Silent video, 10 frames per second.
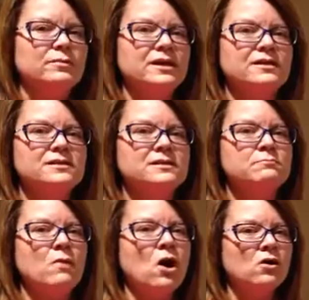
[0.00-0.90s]
to be
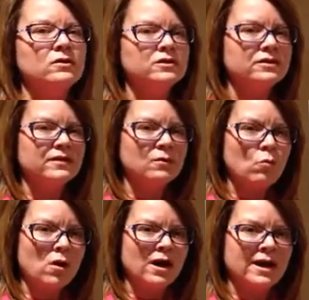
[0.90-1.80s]
smaller
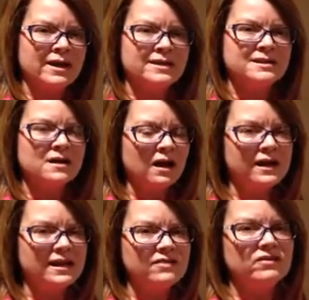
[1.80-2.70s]
than 1. It's
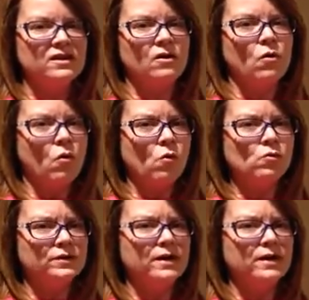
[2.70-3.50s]
not even a whole